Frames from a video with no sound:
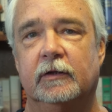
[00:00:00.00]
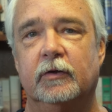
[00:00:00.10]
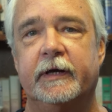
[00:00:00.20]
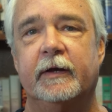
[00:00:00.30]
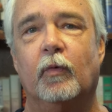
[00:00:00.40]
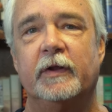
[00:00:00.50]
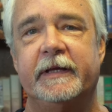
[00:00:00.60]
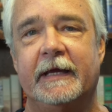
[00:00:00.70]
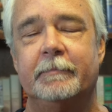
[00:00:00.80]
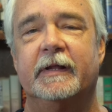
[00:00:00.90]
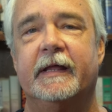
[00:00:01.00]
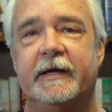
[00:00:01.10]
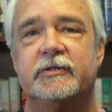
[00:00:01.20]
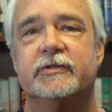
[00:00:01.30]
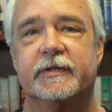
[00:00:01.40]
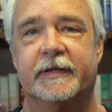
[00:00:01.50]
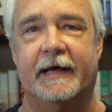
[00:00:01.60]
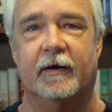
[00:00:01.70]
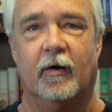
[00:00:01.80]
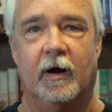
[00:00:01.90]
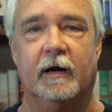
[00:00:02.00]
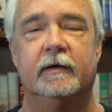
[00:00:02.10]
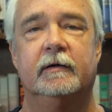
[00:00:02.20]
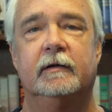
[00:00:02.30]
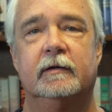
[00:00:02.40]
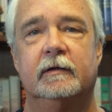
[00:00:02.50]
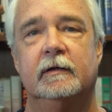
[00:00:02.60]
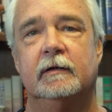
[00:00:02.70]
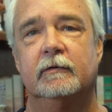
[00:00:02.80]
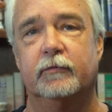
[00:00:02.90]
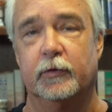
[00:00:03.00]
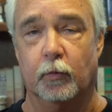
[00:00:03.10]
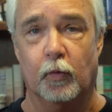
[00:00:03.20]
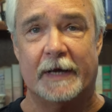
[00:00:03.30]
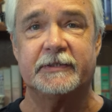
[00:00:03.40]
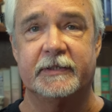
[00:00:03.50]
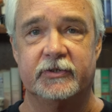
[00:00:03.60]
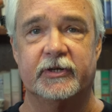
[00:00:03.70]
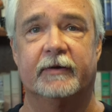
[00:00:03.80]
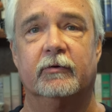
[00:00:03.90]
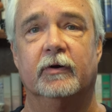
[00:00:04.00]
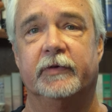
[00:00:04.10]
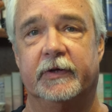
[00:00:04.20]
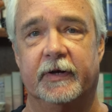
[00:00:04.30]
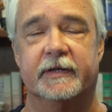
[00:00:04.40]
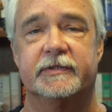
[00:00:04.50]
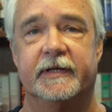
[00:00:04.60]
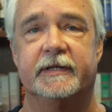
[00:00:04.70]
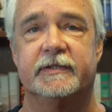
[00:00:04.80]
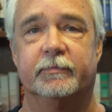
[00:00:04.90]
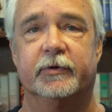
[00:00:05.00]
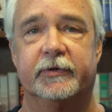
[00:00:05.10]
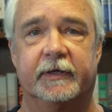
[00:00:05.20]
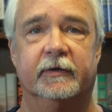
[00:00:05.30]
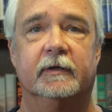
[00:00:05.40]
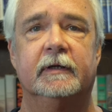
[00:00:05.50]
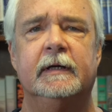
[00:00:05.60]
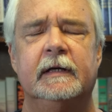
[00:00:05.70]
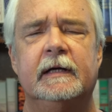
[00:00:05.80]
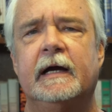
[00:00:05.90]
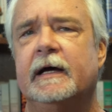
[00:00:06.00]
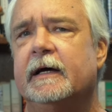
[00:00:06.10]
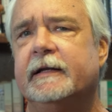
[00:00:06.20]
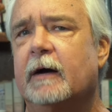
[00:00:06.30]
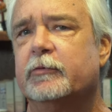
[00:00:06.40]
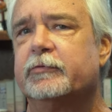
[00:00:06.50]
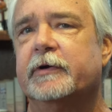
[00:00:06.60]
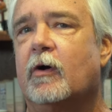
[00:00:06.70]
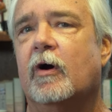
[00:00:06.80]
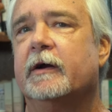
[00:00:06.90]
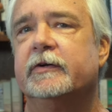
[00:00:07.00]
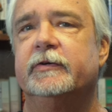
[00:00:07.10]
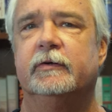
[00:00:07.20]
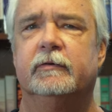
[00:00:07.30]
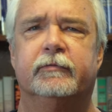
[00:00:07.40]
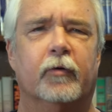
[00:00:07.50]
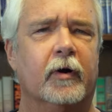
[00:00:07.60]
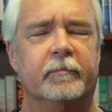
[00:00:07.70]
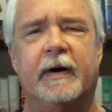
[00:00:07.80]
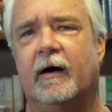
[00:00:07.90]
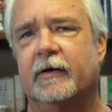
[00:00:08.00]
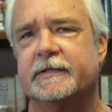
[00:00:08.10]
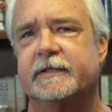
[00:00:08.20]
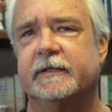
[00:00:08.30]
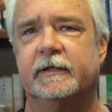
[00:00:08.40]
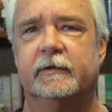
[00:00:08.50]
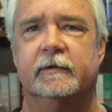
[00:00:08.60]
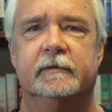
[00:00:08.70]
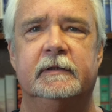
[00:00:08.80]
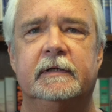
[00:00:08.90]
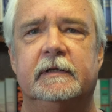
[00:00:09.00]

look at what the implications of that are for the West in general and the United States in particular. Not with regard to foreign policy or